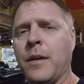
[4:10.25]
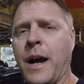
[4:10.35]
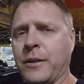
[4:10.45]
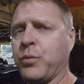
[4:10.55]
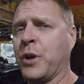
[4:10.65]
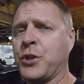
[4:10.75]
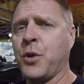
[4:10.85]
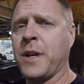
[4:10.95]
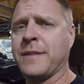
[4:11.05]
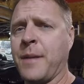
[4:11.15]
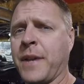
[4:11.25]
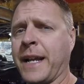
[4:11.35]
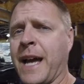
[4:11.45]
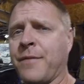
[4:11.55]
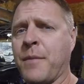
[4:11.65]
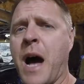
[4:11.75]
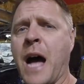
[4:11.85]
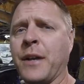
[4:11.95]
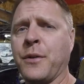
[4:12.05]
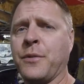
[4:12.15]
I just wanted to show you something I got from
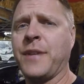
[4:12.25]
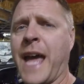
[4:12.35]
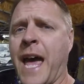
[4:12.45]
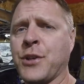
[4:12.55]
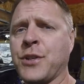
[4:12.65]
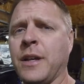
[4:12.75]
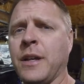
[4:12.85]
Hondo Stash